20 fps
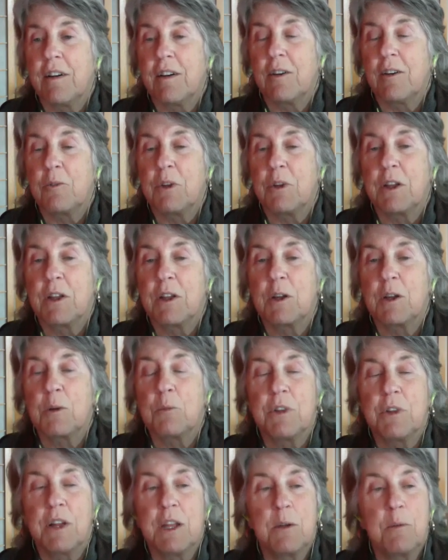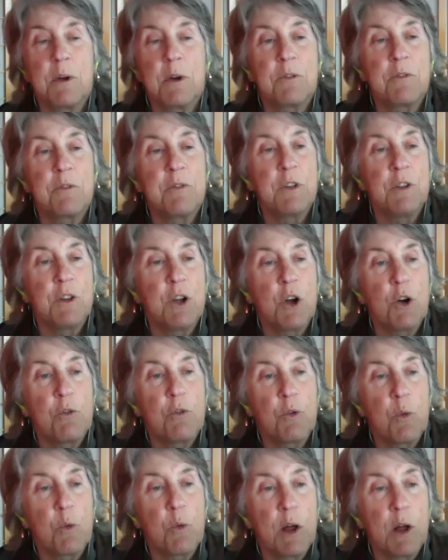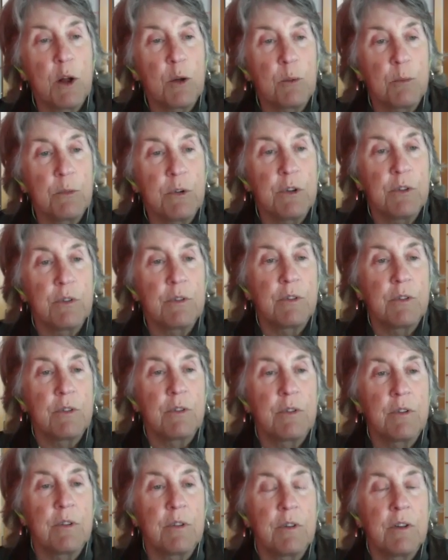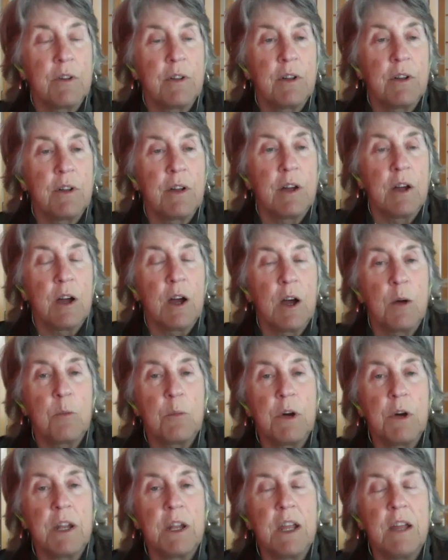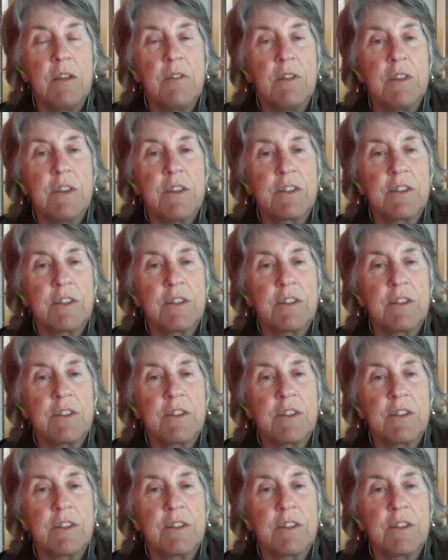We can complain about feeling overwhelmed. But even this